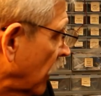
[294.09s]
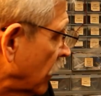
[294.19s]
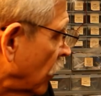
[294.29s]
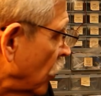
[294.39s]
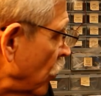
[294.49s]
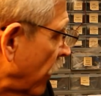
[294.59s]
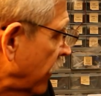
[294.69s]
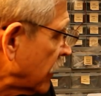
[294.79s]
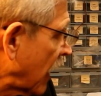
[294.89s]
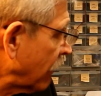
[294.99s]
do with
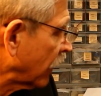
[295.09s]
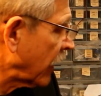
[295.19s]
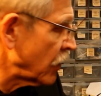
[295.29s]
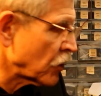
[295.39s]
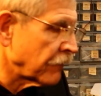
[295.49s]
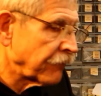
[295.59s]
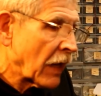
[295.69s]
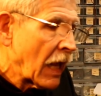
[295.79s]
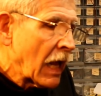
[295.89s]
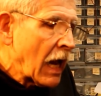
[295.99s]
this application.
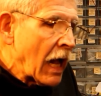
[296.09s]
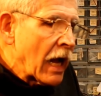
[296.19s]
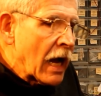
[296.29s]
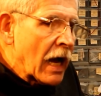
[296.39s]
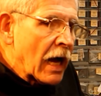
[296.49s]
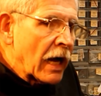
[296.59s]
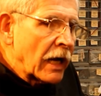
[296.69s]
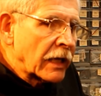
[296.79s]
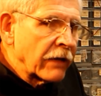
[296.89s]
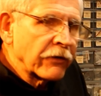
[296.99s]

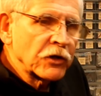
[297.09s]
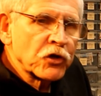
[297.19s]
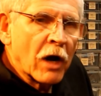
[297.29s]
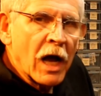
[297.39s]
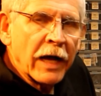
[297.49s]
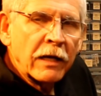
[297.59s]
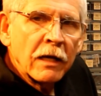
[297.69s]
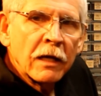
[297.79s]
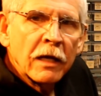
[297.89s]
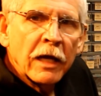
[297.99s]
Give it a try.
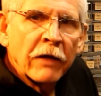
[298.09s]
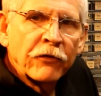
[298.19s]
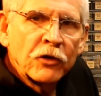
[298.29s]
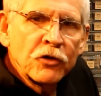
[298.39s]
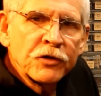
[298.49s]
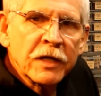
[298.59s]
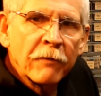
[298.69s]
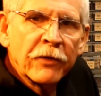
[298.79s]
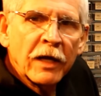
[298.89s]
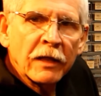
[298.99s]
If you do
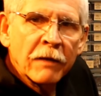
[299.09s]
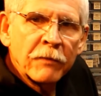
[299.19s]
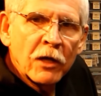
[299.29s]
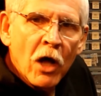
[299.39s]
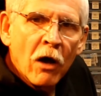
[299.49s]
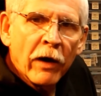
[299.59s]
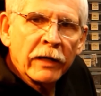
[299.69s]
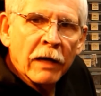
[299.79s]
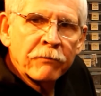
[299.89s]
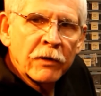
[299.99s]
something, let me know.
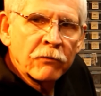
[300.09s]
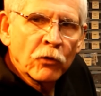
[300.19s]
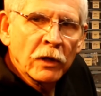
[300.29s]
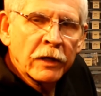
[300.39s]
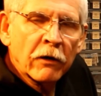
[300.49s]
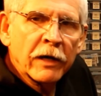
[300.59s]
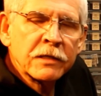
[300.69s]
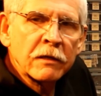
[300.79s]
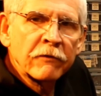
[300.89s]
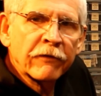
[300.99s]
I'd be real
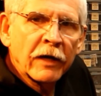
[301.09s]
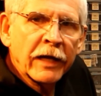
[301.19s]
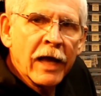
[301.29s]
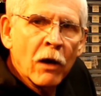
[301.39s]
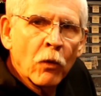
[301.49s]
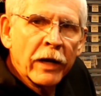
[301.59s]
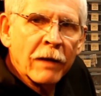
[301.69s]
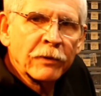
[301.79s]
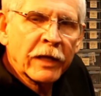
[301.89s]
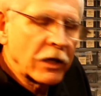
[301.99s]
interested in finding out what
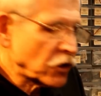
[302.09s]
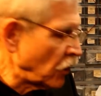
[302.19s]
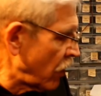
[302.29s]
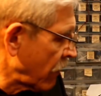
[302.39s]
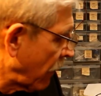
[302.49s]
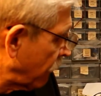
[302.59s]
application you come up